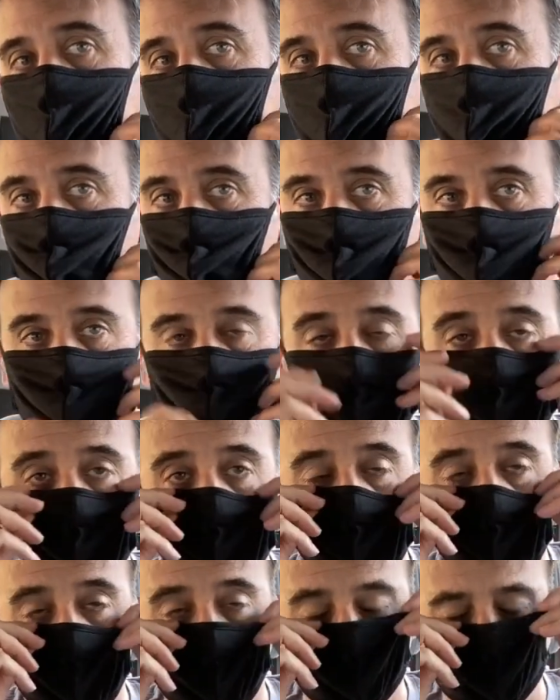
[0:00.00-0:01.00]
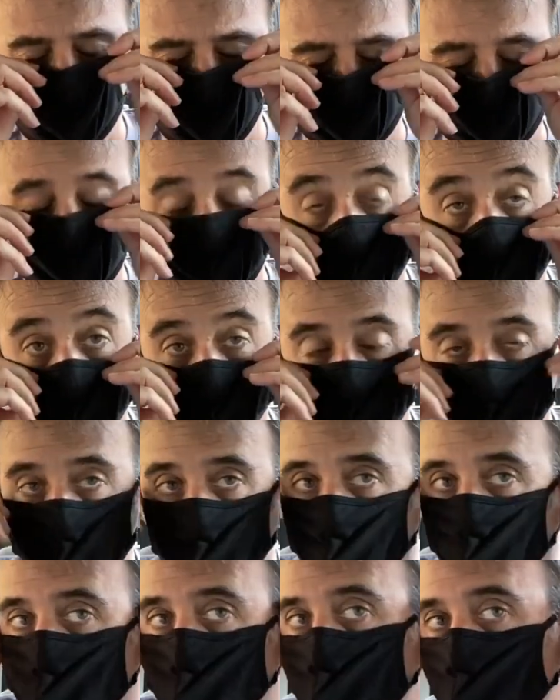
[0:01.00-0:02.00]
then it's going to be uncomfortable to
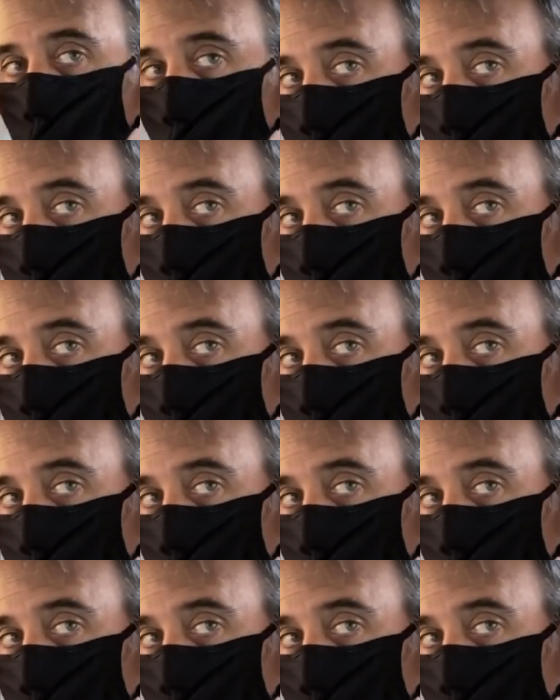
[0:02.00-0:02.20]
wear all day.